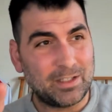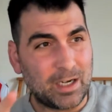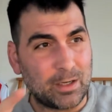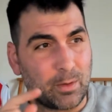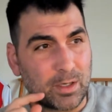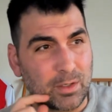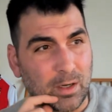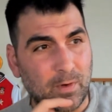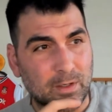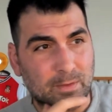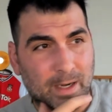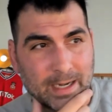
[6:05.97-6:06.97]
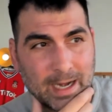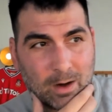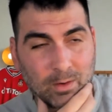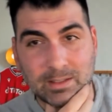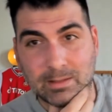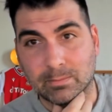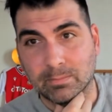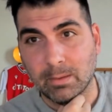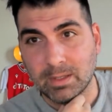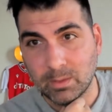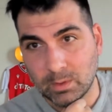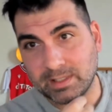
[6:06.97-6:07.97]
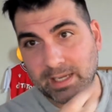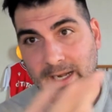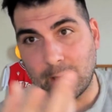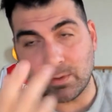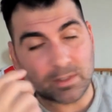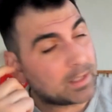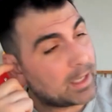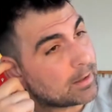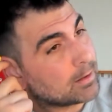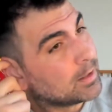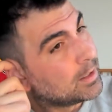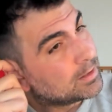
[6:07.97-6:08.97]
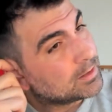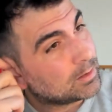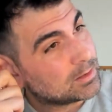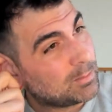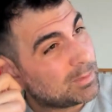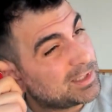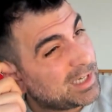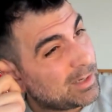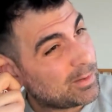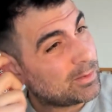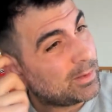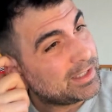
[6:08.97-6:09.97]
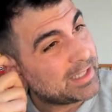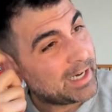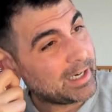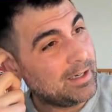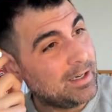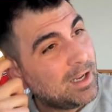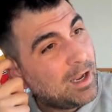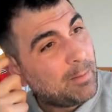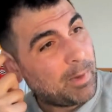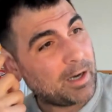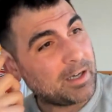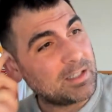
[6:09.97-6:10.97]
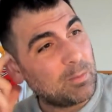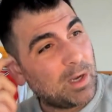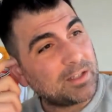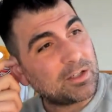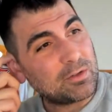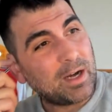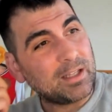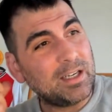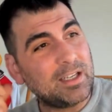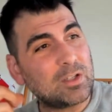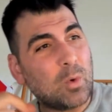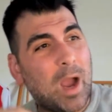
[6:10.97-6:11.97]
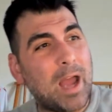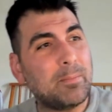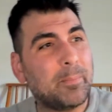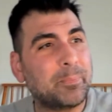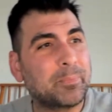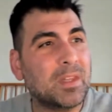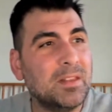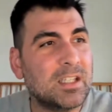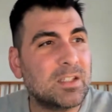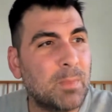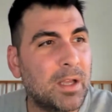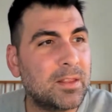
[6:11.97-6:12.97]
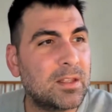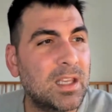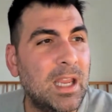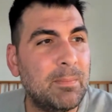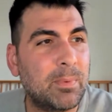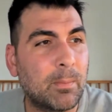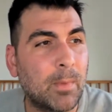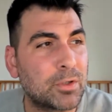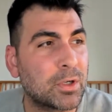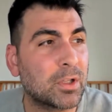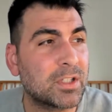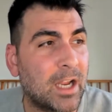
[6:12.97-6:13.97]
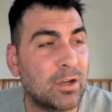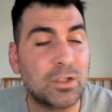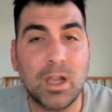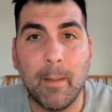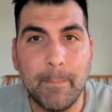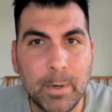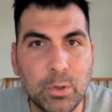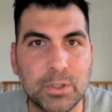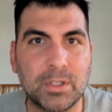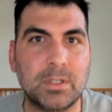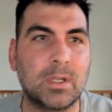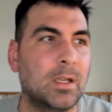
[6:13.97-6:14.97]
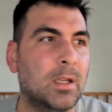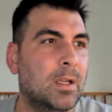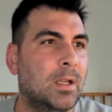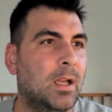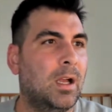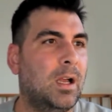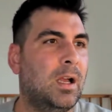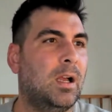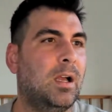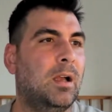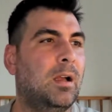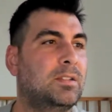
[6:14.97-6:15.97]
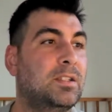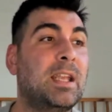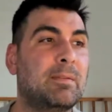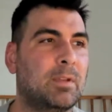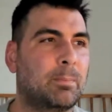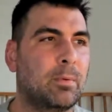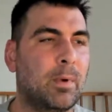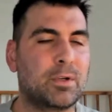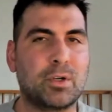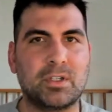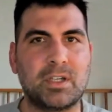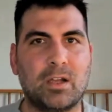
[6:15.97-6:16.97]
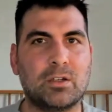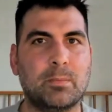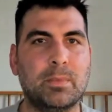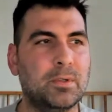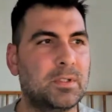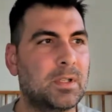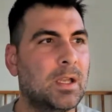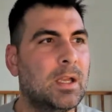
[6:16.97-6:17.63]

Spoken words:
It's January 21st right now. It's 8 hours later, so it's almost January 22nd. Parkinson wants to strengthen his squad this month to keep promotional challenge a boost, to give the promotional challenge a boost.